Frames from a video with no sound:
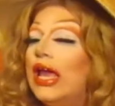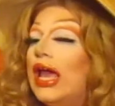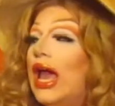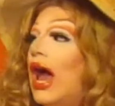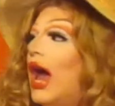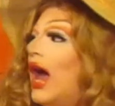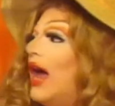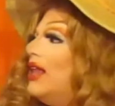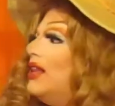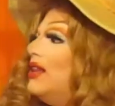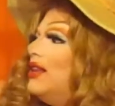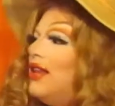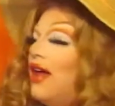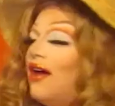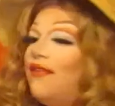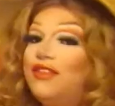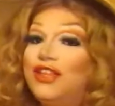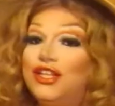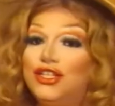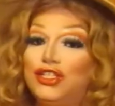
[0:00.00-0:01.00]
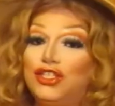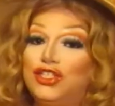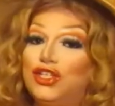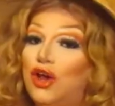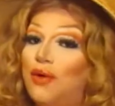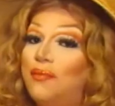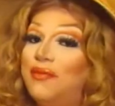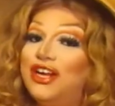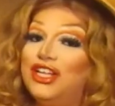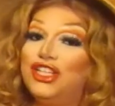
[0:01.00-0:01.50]
I love this so
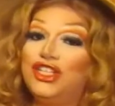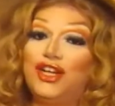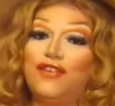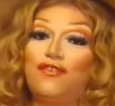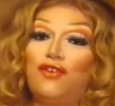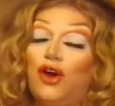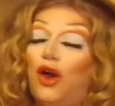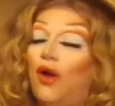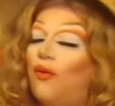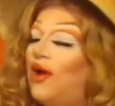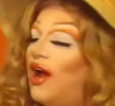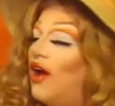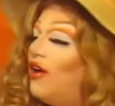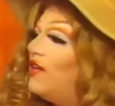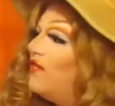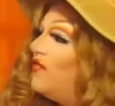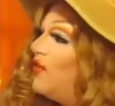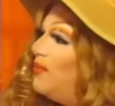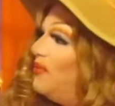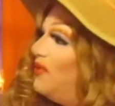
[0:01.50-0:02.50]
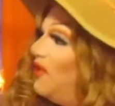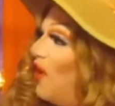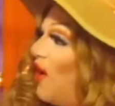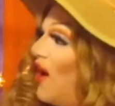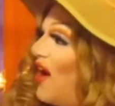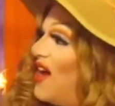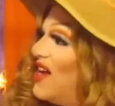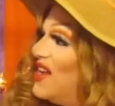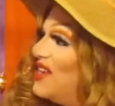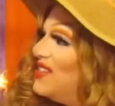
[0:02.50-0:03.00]
much. Give her a round of
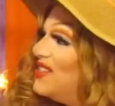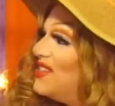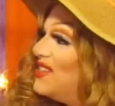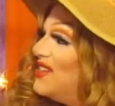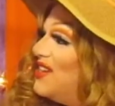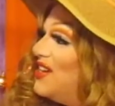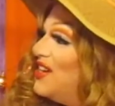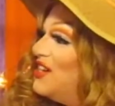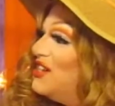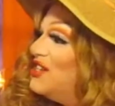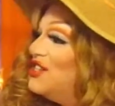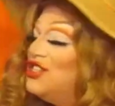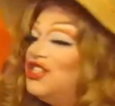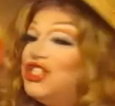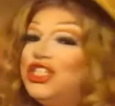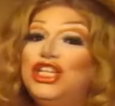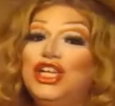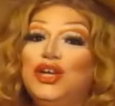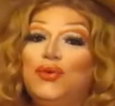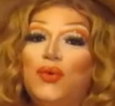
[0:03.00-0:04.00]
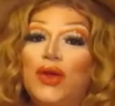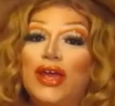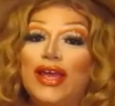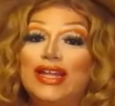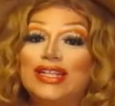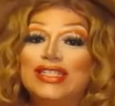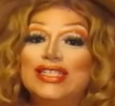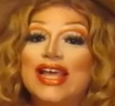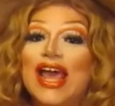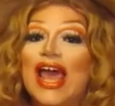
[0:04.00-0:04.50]
applause. She
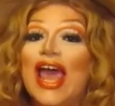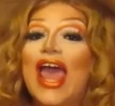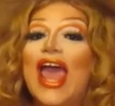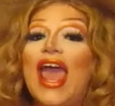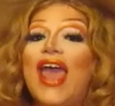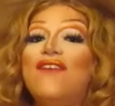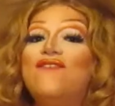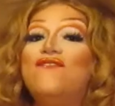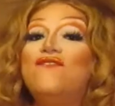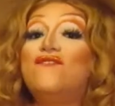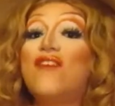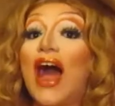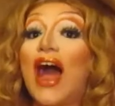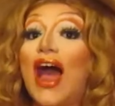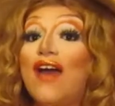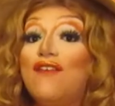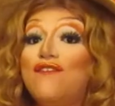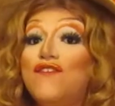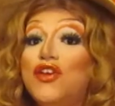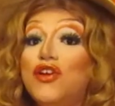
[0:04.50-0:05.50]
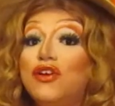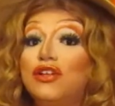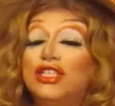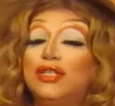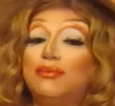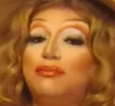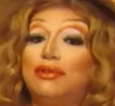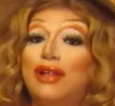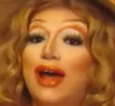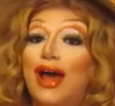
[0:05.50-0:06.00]
wins a 5-year
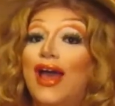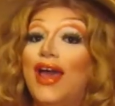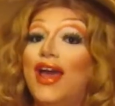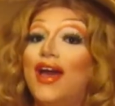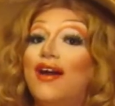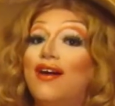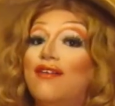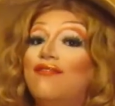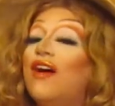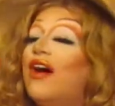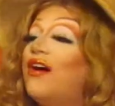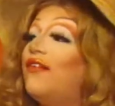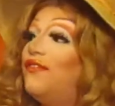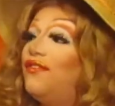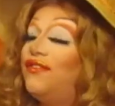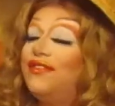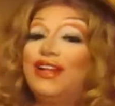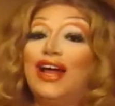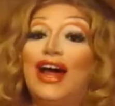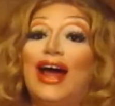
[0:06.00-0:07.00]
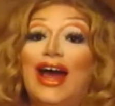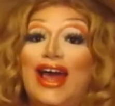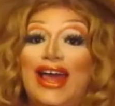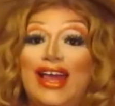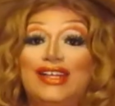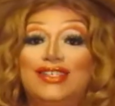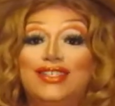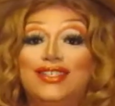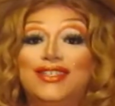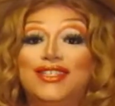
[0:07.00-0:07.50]
supply of
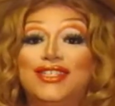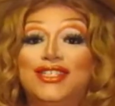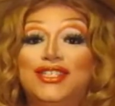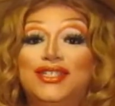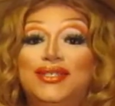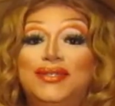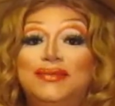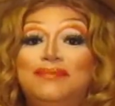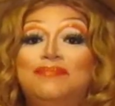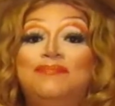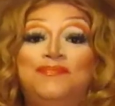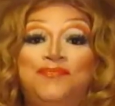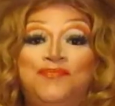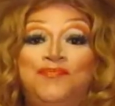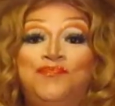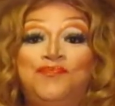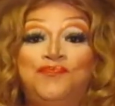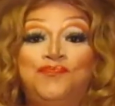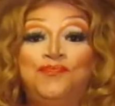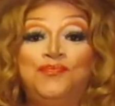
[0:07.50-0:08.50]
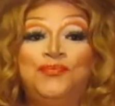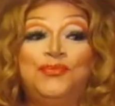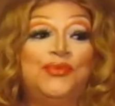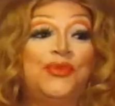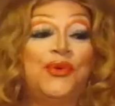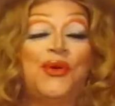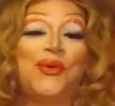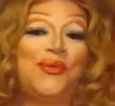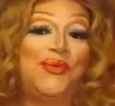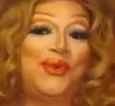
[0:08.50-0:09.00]
flies.
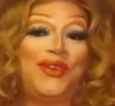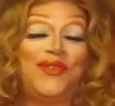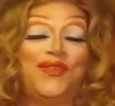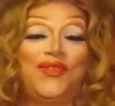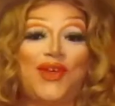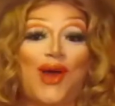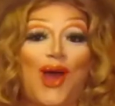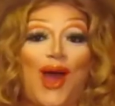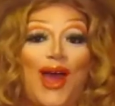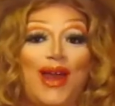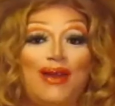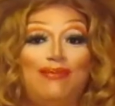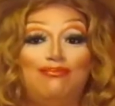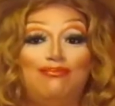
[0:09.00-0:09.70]
Who would have thought?